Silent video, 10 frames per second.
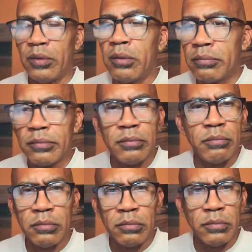
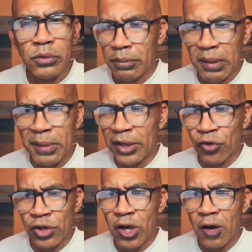Let me make
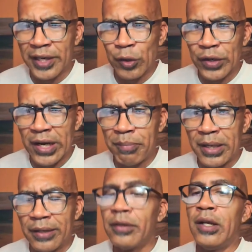sure you already know that
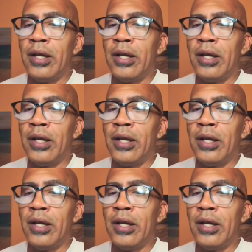part.